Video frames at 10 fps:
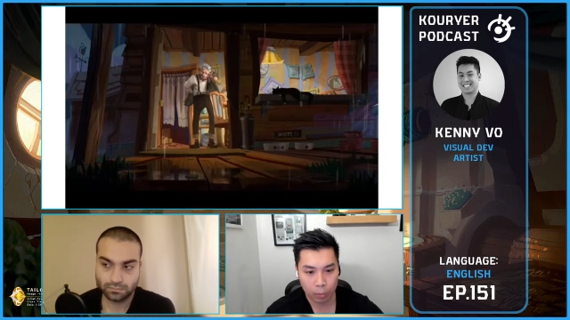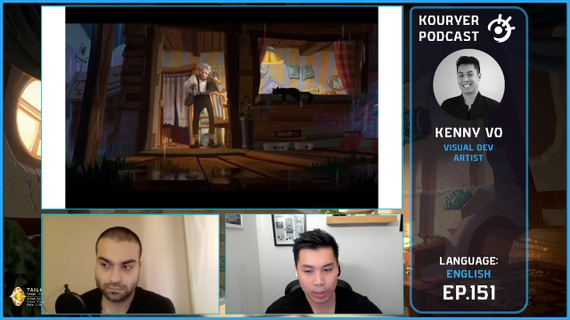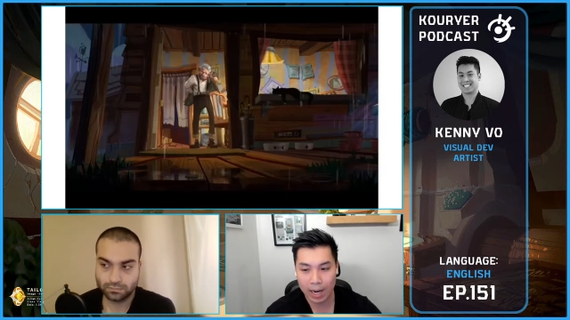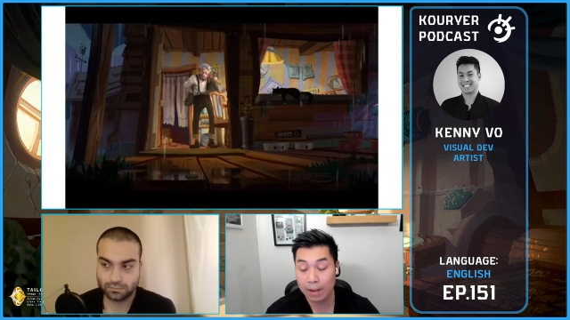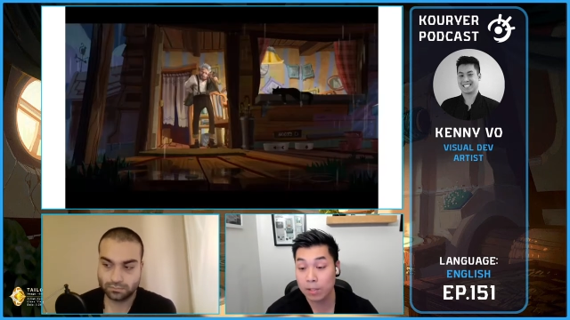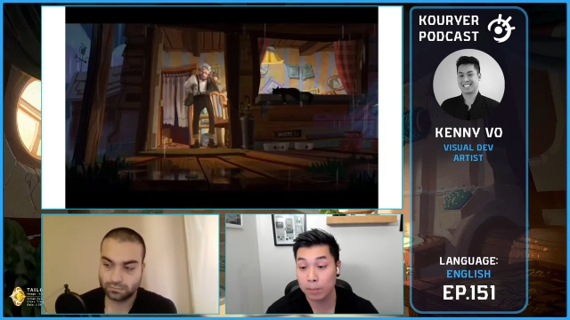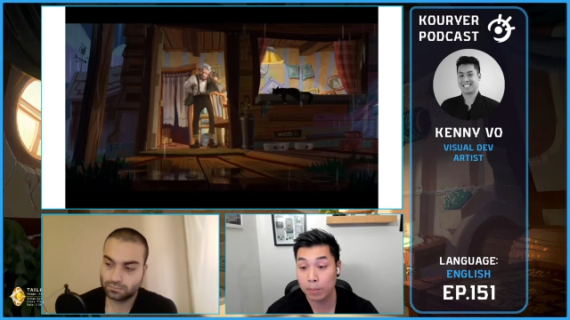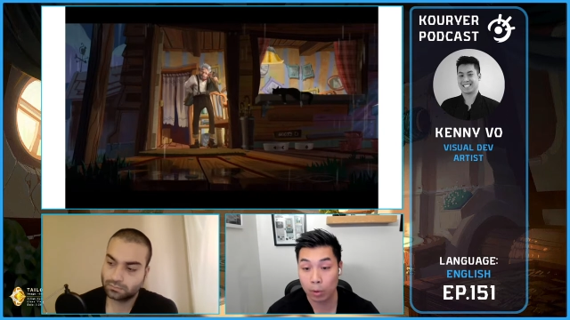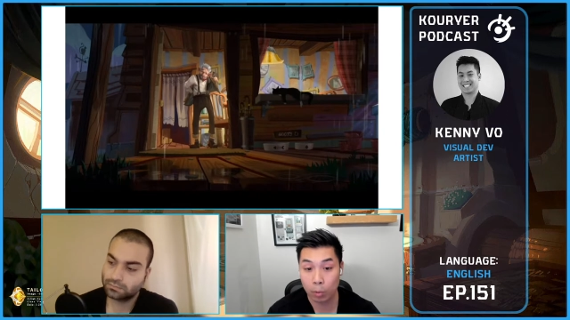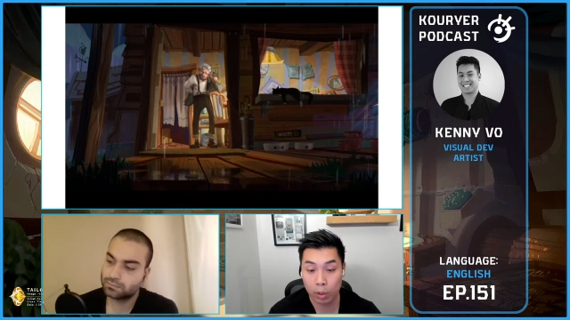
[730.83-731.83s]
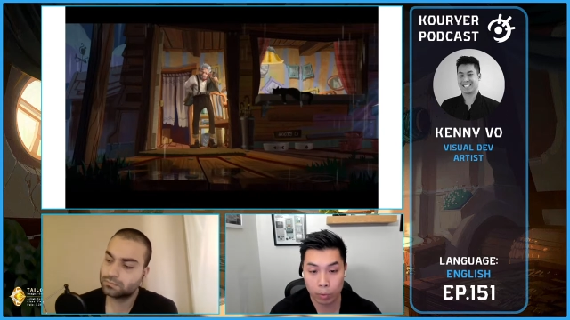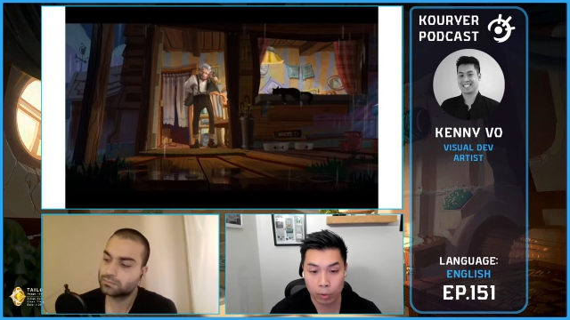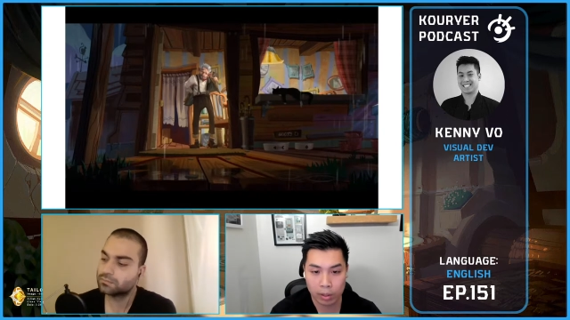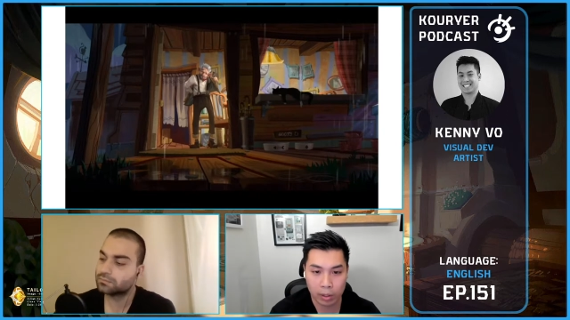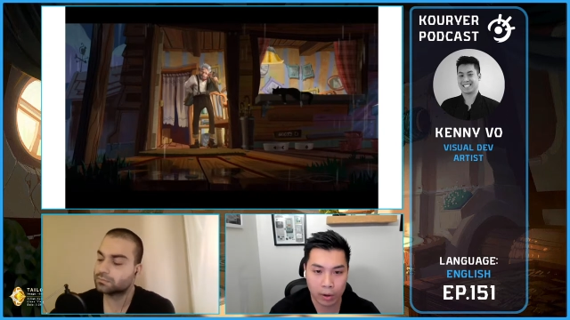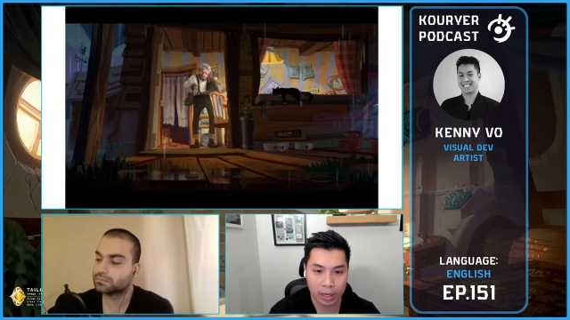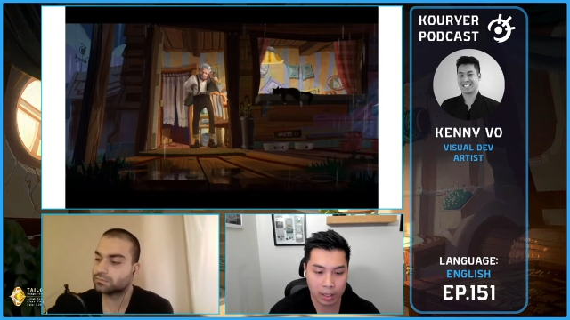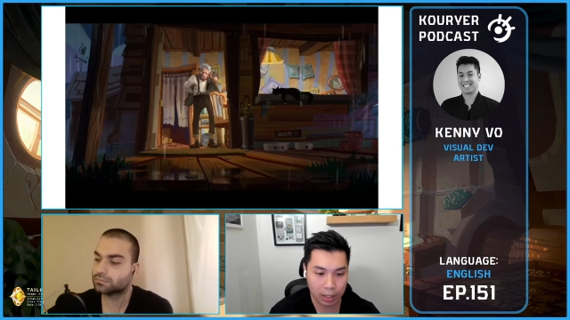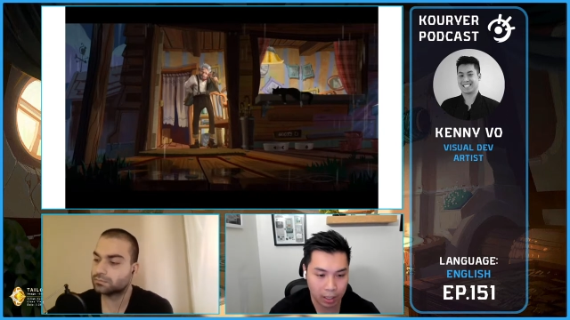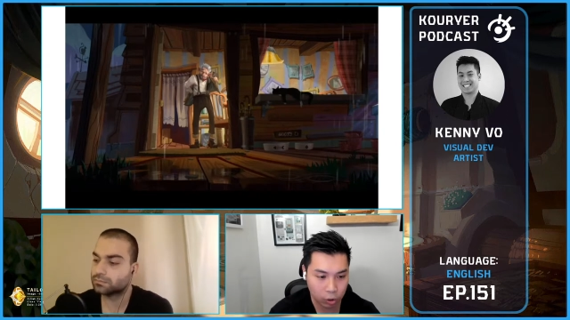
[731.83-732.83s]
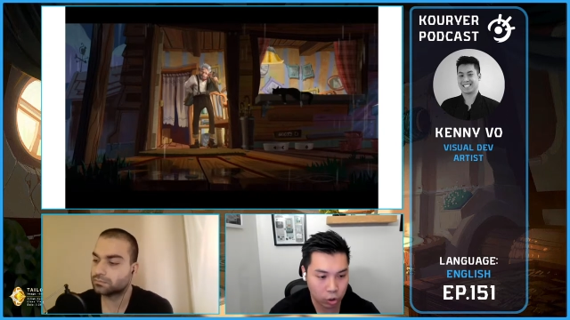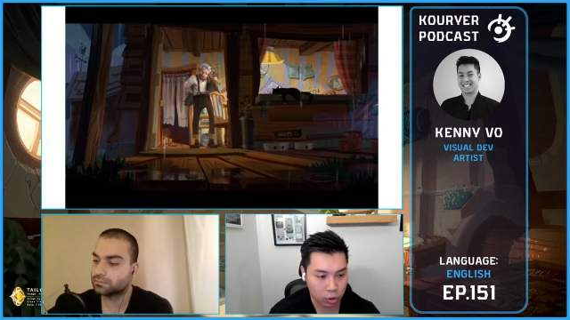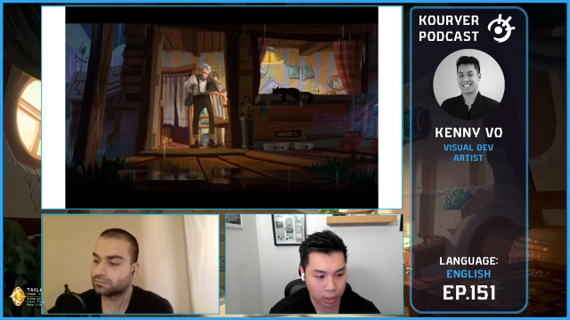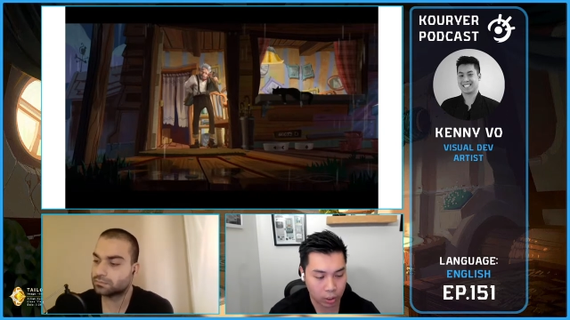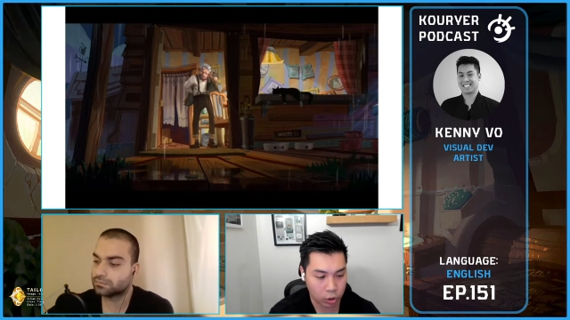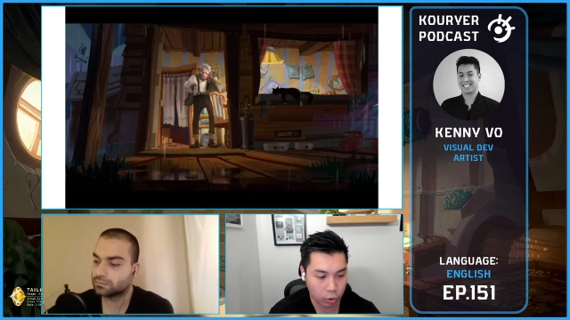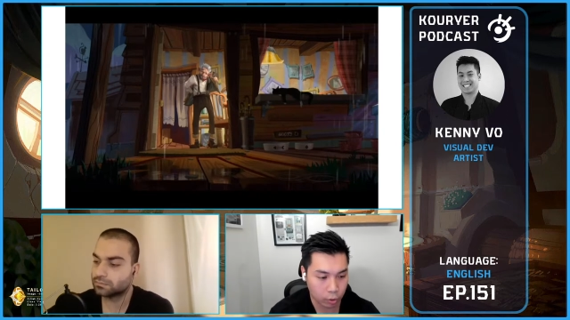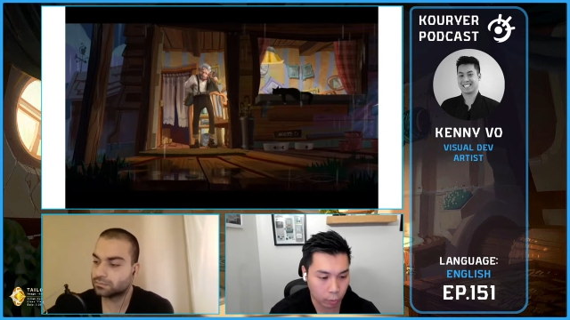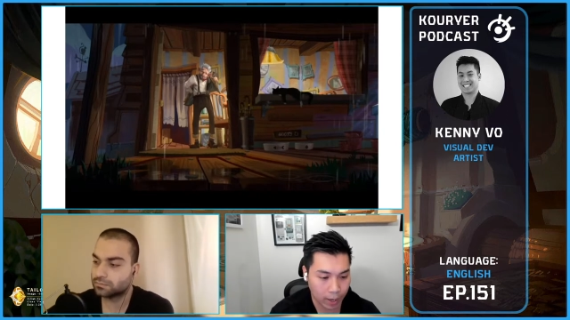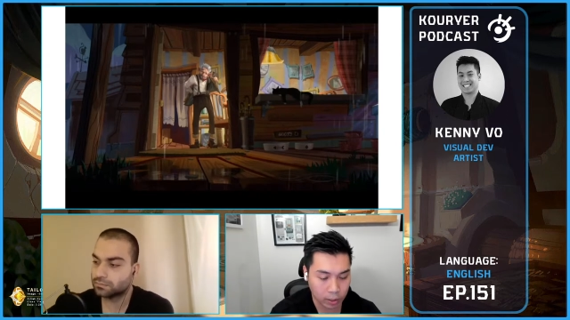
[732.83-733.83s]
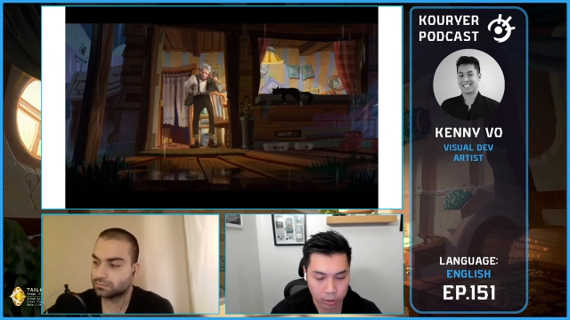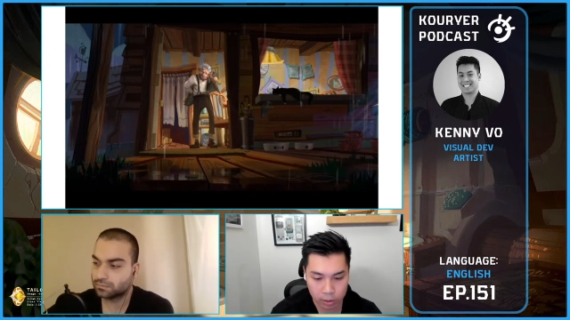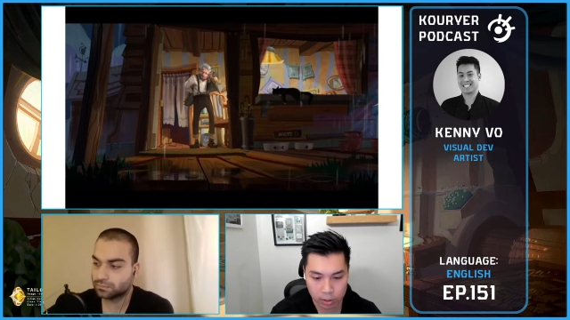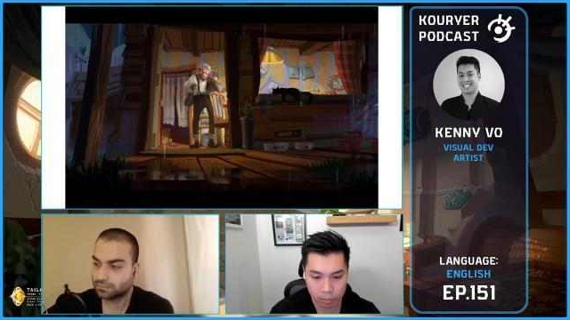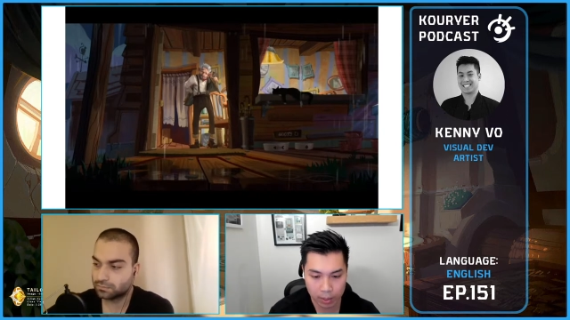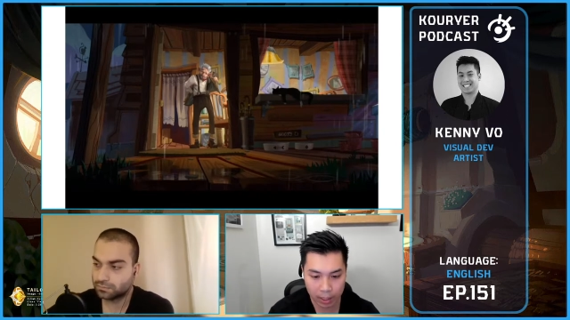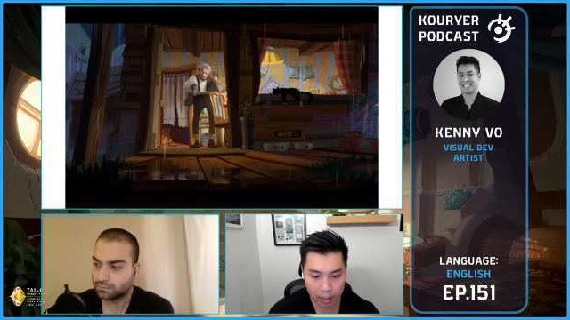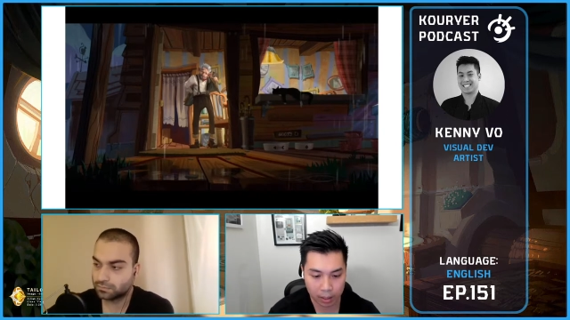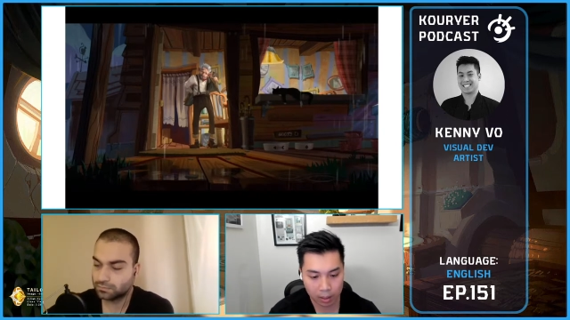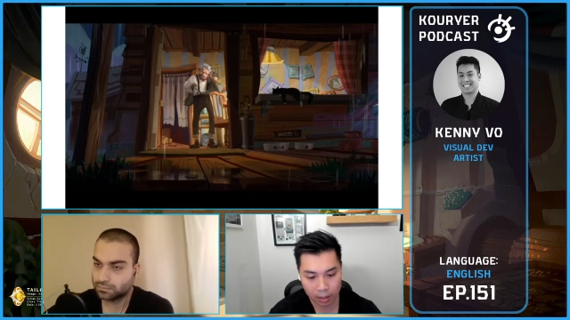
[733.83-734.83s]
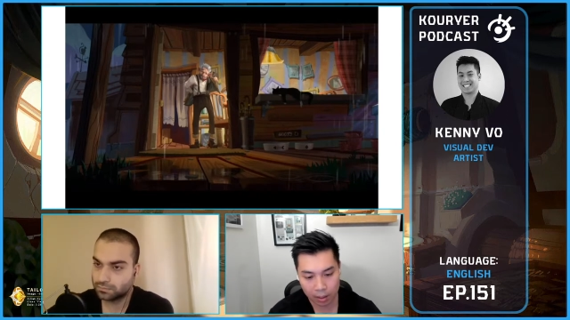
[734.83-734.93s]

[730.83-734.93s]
Speaker 1: We kind of have something to work with, you know. I can, I can, sh- I can show the directors and be like,